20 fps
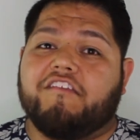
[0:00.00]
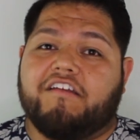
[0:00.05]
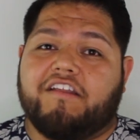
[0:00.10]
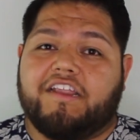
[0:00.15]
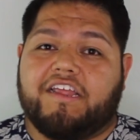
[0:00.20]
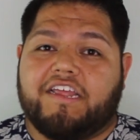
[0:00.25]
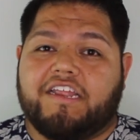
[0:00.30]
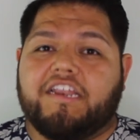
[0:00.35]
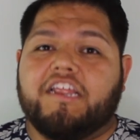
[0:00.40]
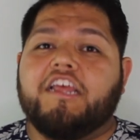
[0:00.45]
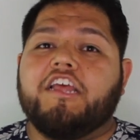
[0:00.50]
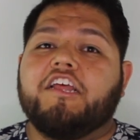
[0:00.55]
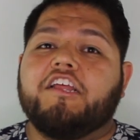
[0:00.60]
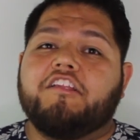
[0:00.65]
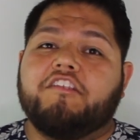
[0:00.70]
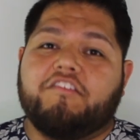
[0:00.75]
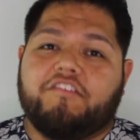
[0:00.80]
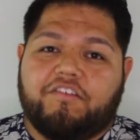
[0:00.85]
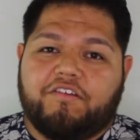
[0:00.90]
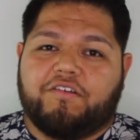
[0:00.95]
on it
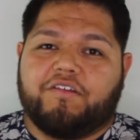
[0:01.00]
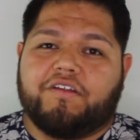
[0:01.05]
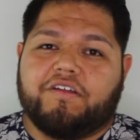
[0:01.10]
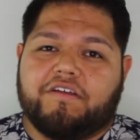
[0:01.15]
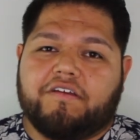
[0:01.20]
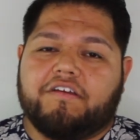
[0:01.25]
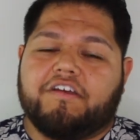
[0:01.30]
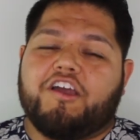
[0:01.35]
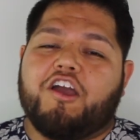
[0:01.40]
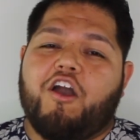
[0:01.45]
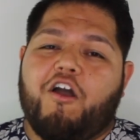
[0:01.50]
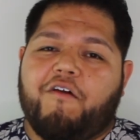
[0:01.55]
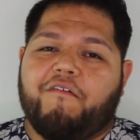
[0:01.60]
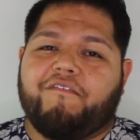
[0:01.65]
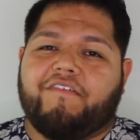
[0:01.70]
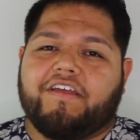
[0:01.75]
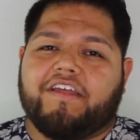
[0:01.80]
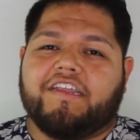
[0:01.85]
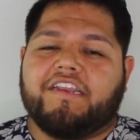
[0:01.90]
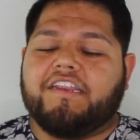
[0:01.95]
due to
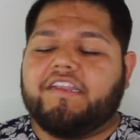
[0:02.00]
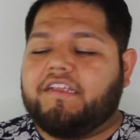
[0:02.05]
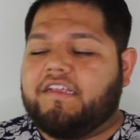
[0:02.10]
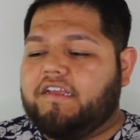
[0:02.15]
COVID.